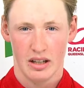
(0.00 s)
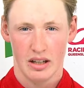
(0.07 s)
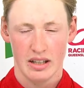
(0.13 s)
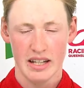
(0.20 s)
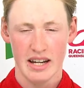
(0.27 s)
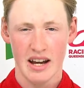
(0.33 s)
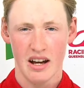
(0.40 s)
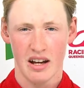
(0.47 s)

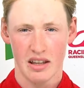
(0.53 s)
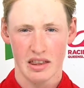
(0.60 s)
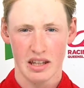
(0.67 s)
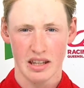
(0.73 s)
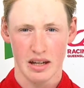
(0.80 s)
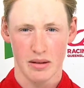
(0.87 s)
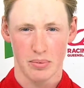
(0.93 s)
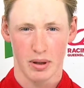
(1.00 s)
Yeah, I think
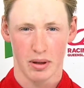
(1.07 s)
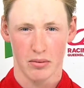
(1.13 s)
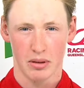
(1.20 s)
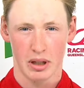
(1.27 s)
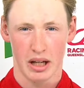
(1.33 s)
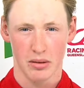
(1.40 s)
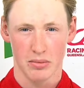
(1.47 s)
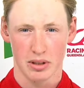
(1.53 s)
that probably
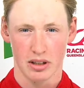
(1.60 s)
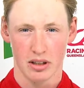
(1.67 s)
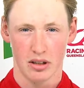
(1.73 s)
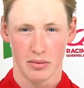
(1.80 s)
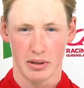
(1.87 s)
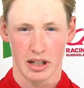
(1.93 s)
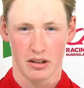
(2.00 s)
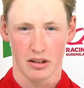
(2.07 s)
helps a little
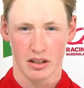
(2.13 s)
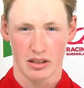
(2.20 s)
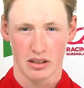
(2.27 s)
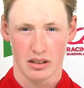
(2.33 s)
bit, Chris.